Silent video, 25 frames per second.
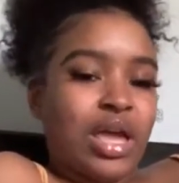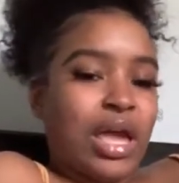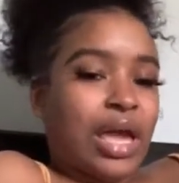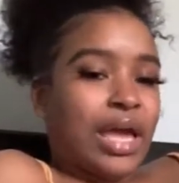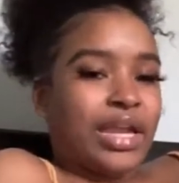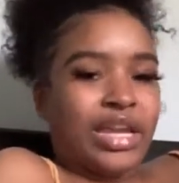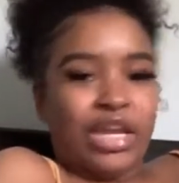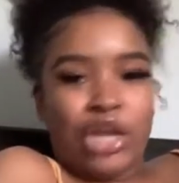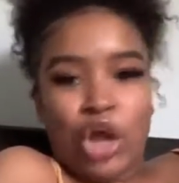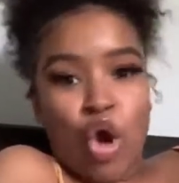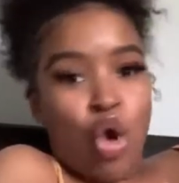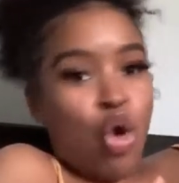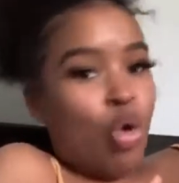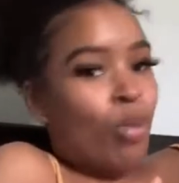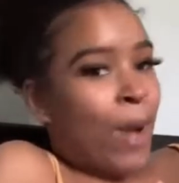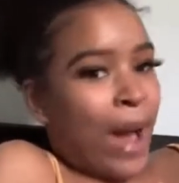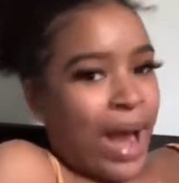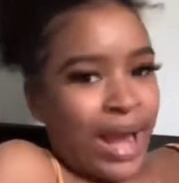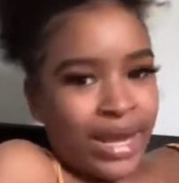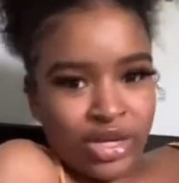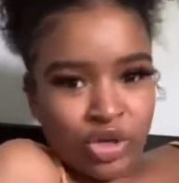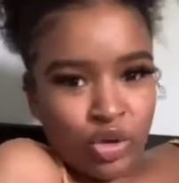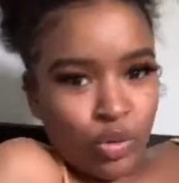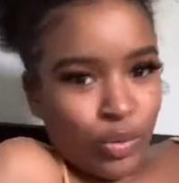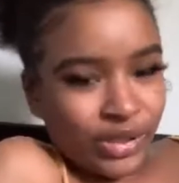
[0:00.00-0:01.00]
and
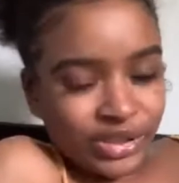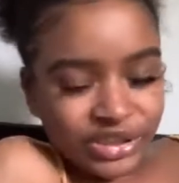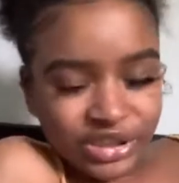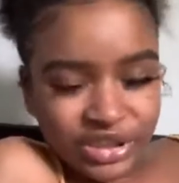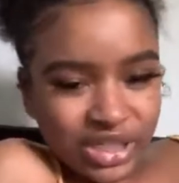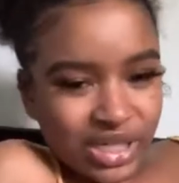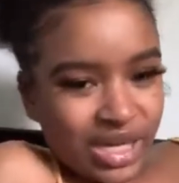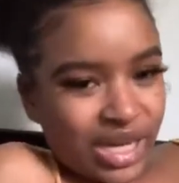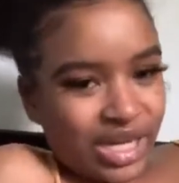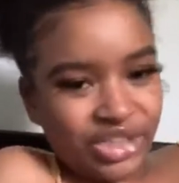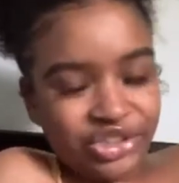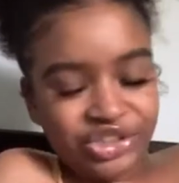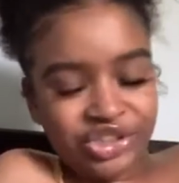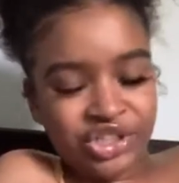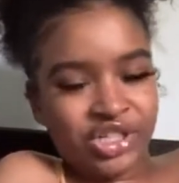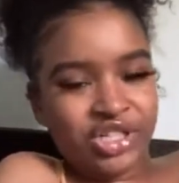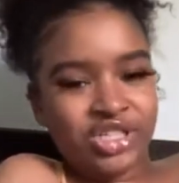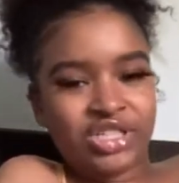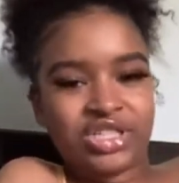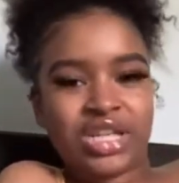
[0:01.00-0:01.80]
nobody questioned that shit.